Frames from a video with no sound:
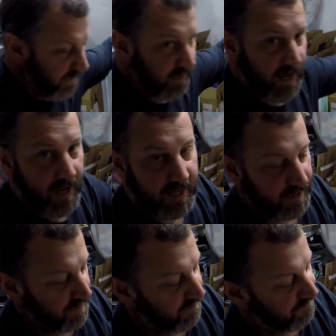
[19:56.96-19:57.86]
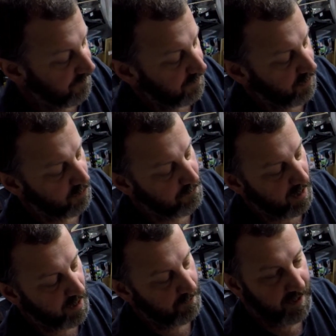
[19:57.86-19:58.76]
got that Funko
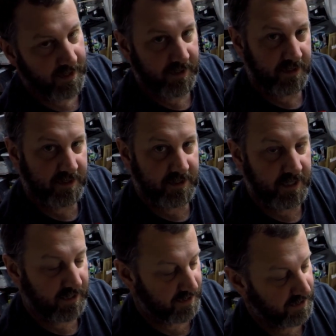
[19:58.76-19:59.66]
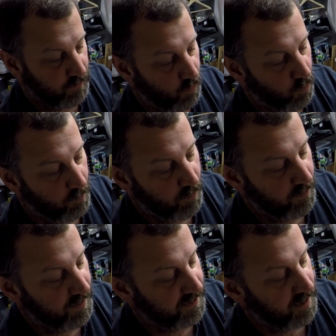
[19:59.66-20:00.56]
Pop and this Scentsy warmer.
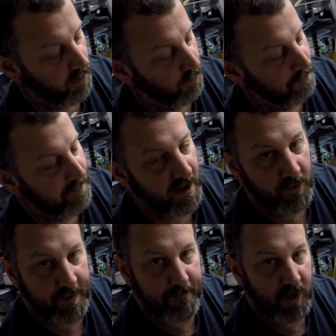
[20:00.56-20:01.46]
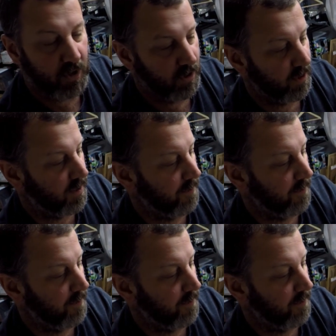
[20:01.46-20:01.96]
It's called Mary Mug.